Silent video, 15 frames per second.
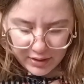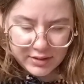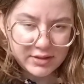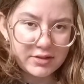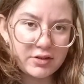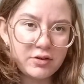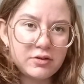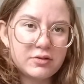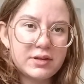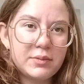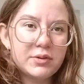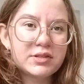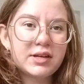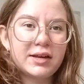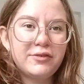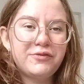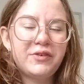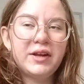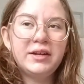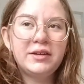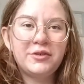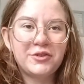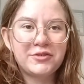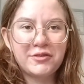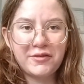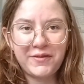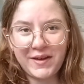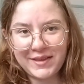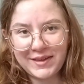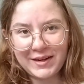So that was kind of fun, and also the
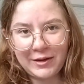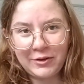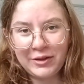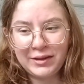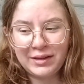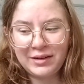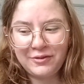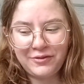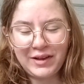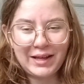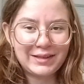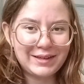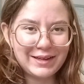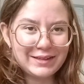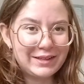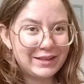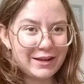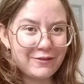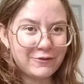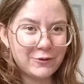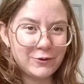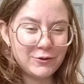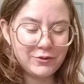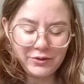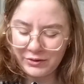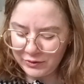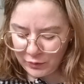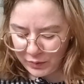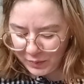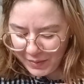fact that I could knit it flat and I didn't have to do the stupid